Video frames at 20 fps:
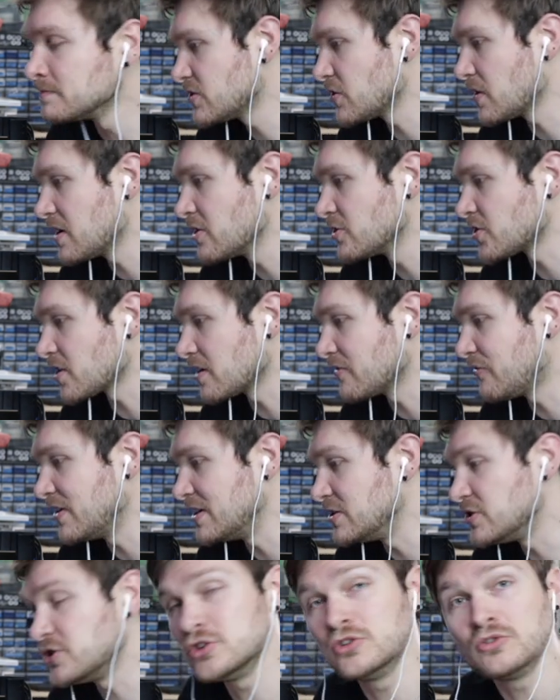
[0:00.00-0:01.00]
So here's our
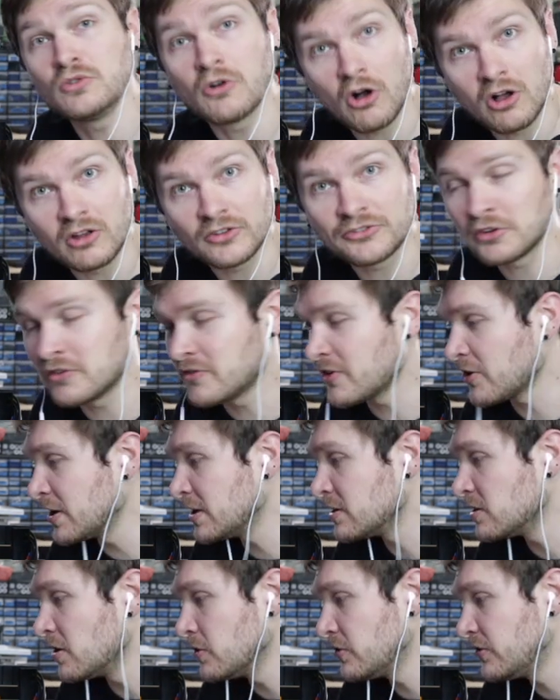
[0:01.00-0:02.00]
FID 2, also very
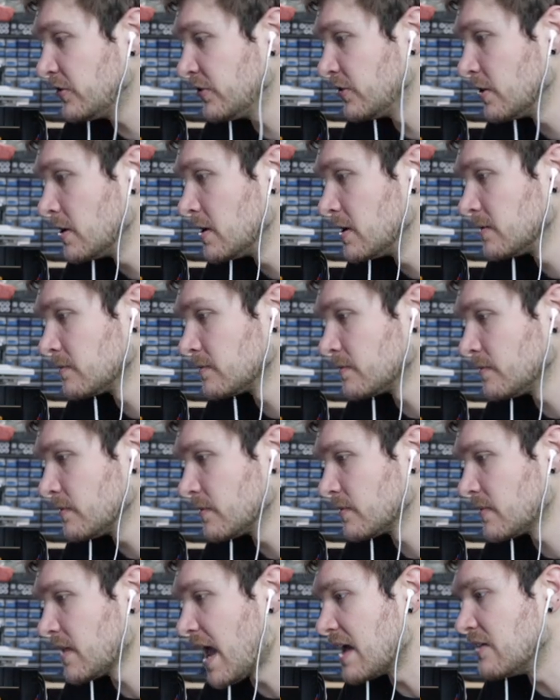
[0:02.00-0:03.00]
close,
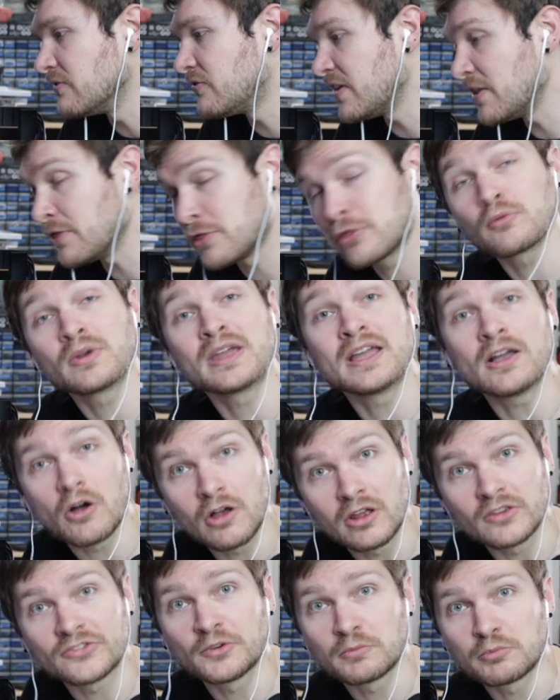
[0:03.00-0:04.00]
and FID 3
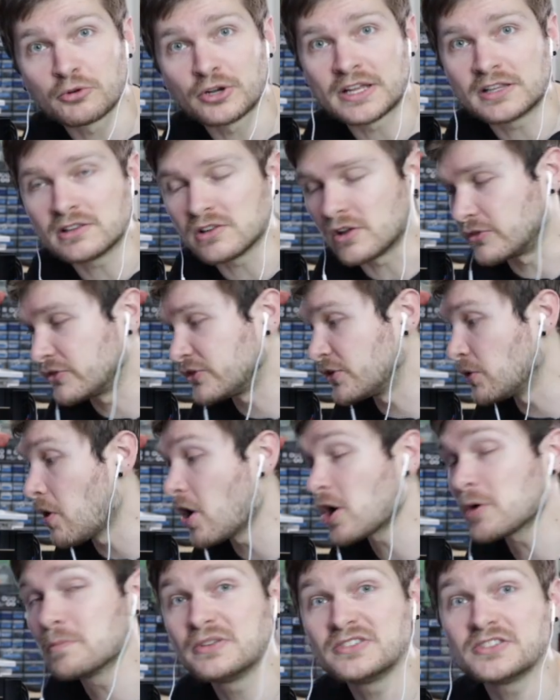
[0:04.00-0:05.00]
also pretty close. So
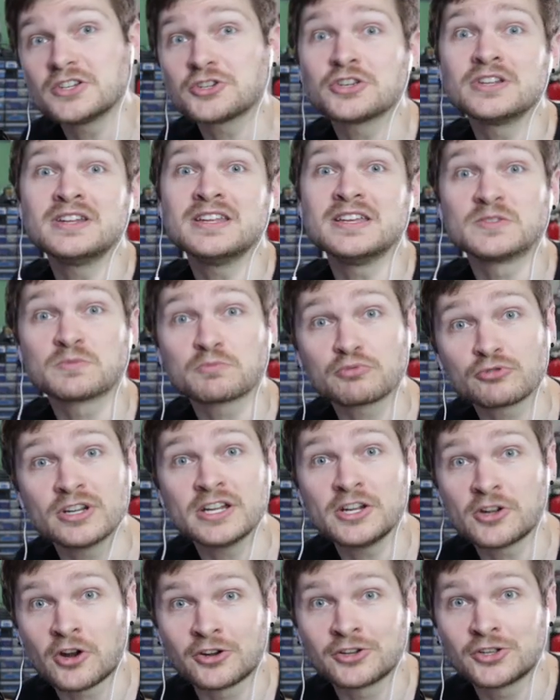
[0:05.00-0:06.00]
our position is
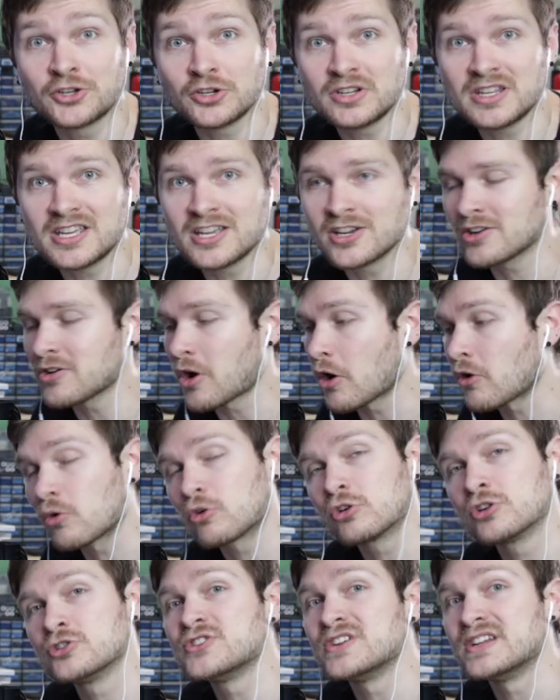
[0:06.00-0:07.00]
pretty darn good here. Our
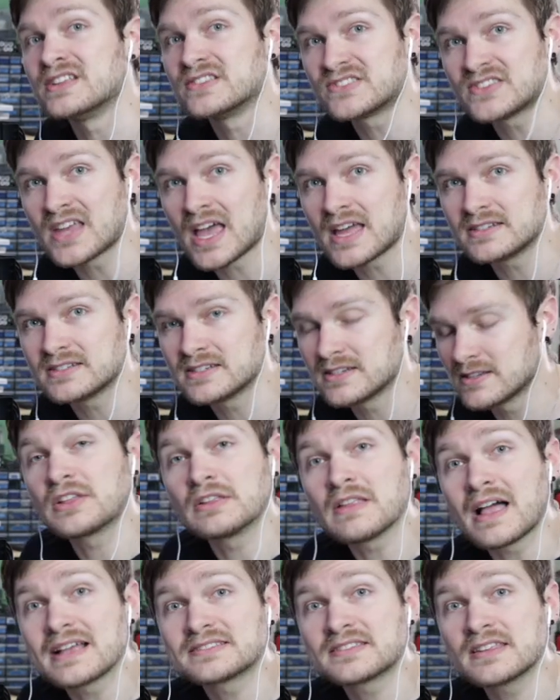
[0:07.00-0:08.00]
origin is set.
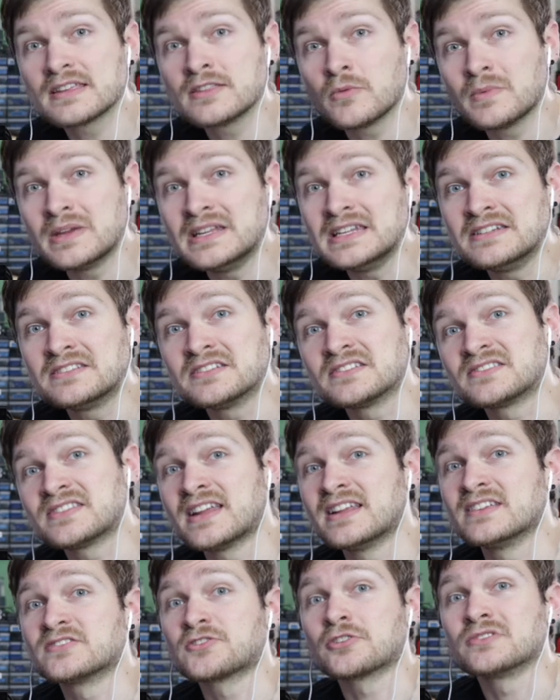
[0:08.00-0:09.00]
The last thing that we need to
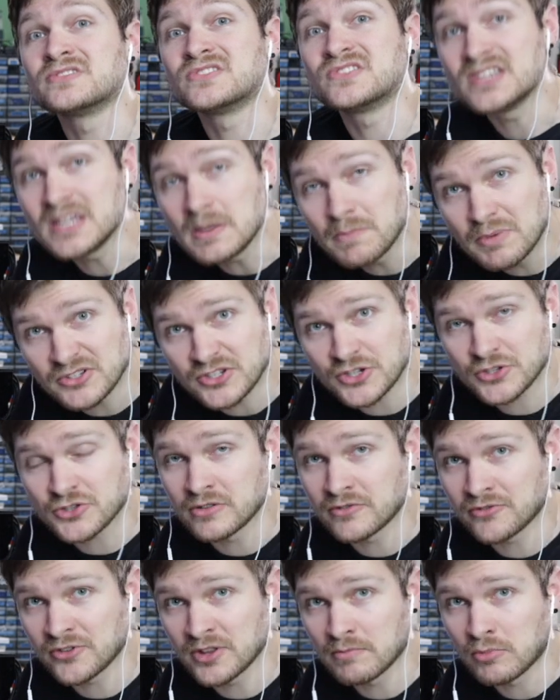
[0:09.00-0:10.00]
set is our Z
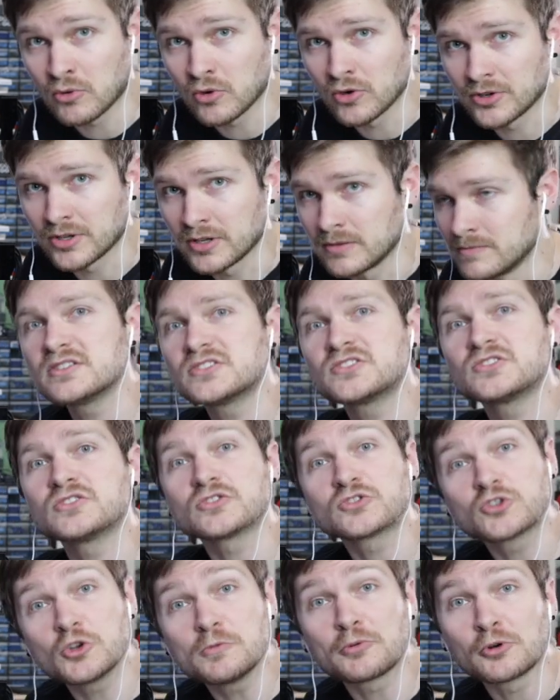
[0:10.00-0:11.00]
position for the board. This is
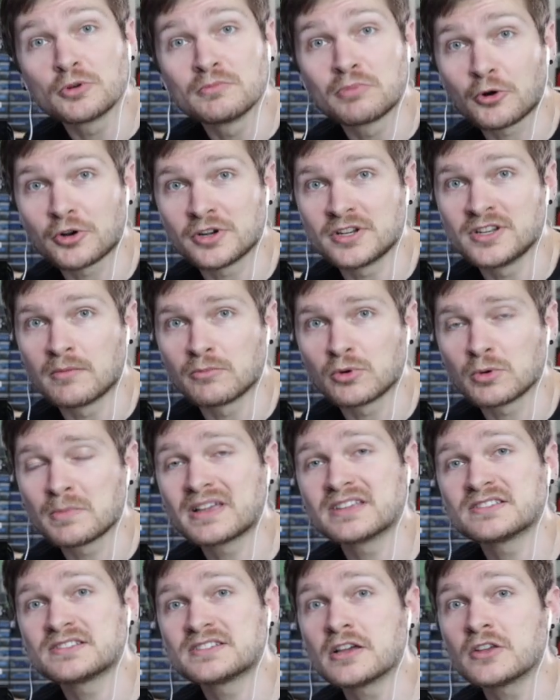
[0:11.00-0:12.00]
a super important number
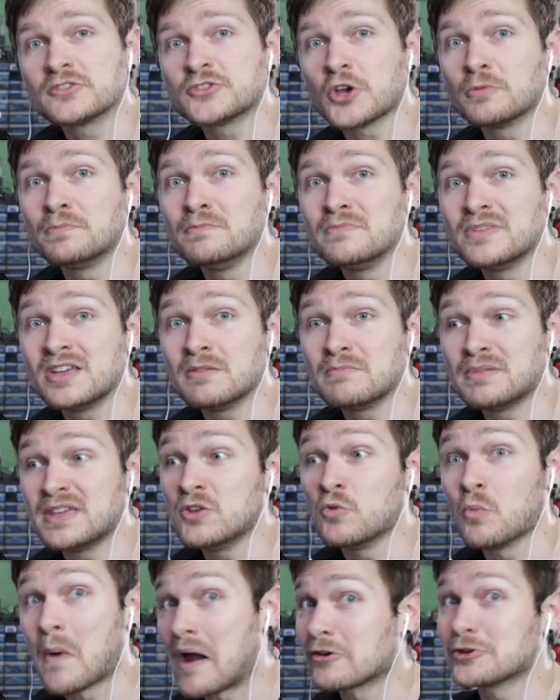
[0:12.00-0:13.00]
because it tells
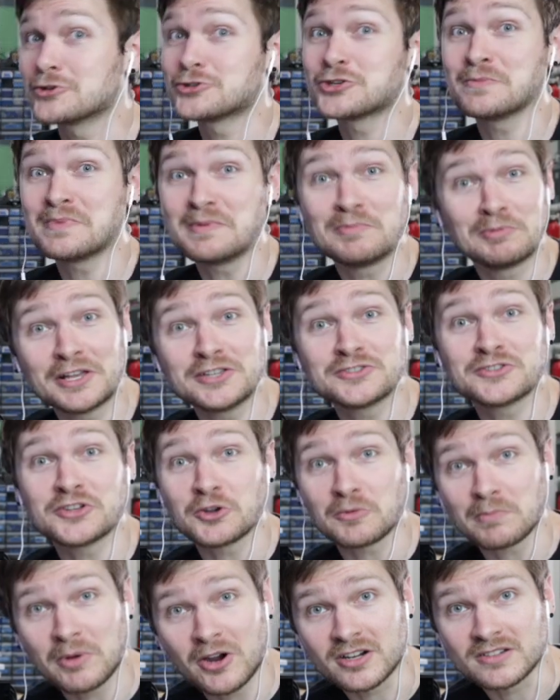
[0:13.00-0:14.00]
OpenPnP where it should be placing
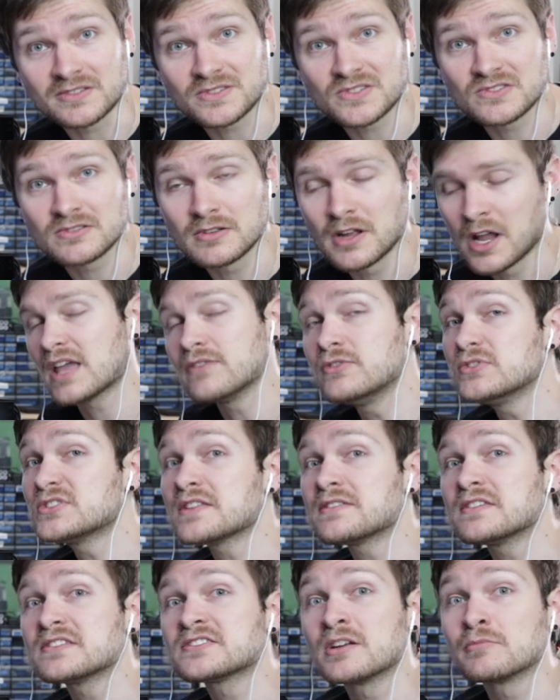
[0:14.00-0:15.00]
your parts. If you
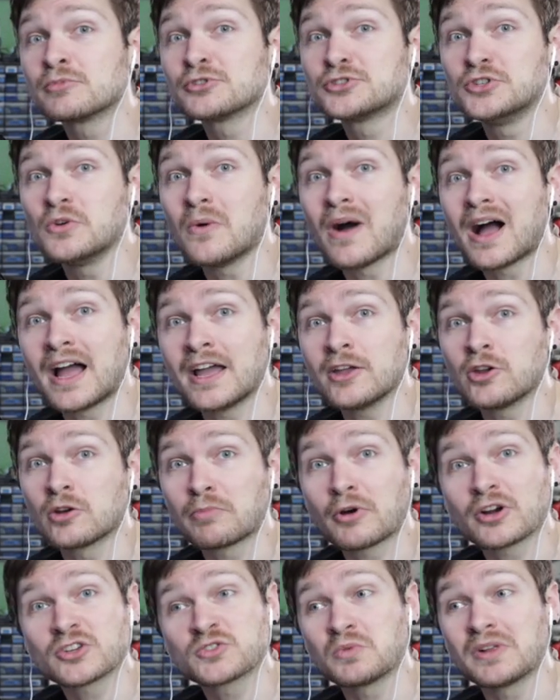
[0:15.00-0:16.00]
set this number too high, your
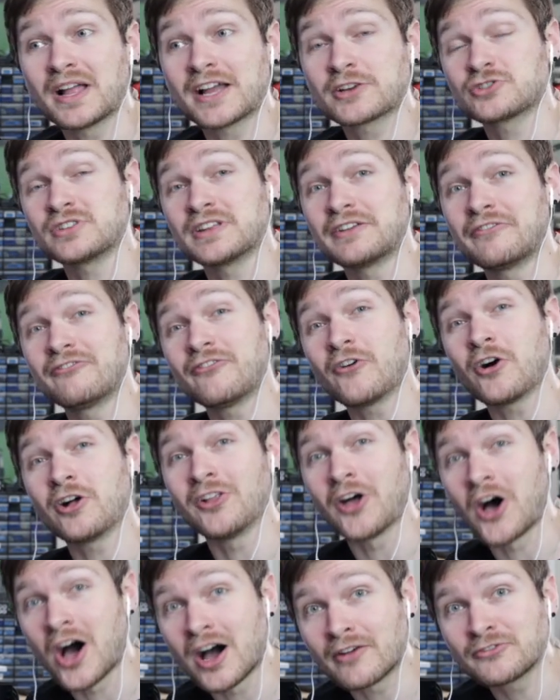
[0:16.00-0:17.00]
parts will actually
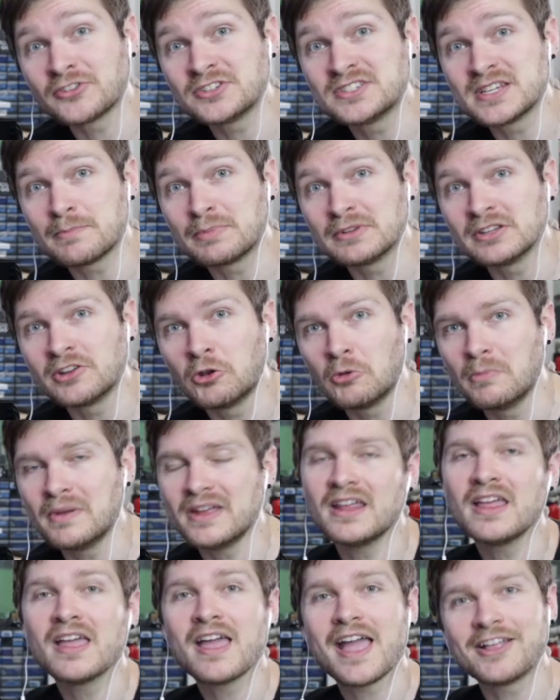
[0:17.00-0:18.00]
fall off the tip a little
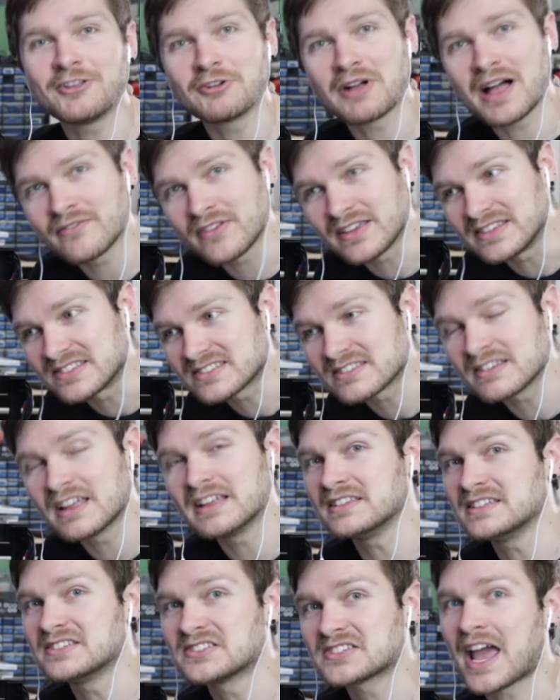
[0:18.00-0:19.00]
bit and you'll have a
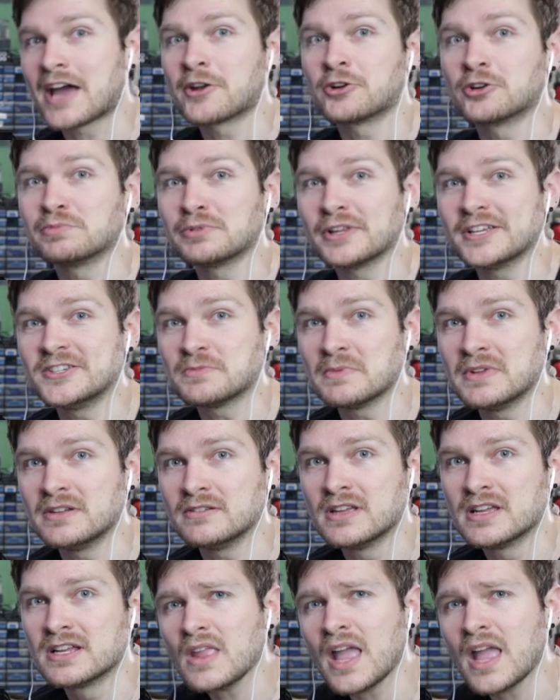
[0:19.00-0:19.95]
slightly scattered placement.